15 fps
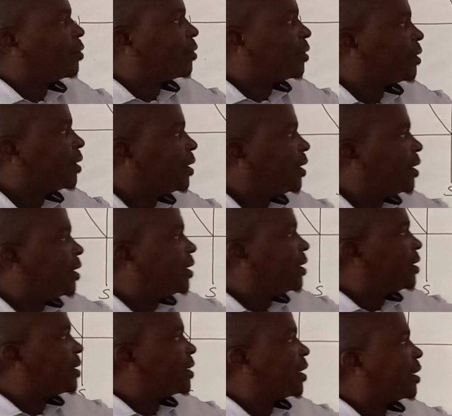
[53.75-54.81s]
on
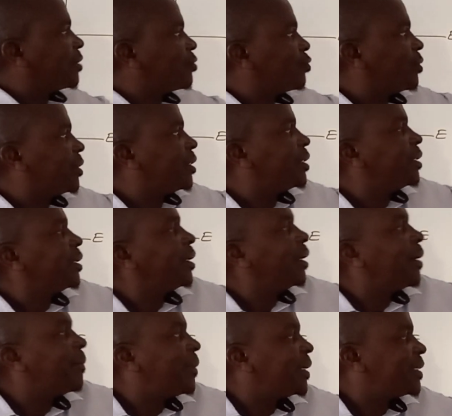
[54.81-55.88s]
these cells with
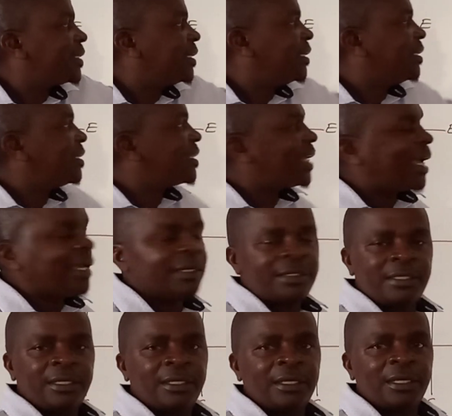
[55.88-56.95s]
numbers inside,
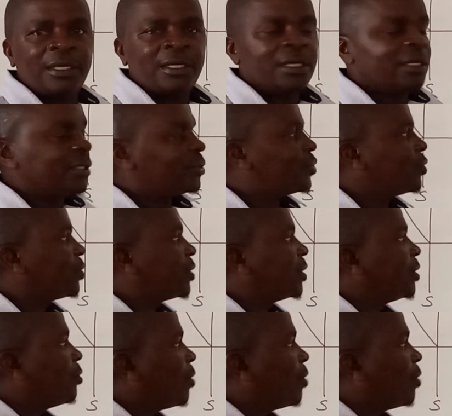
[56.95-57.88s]
so the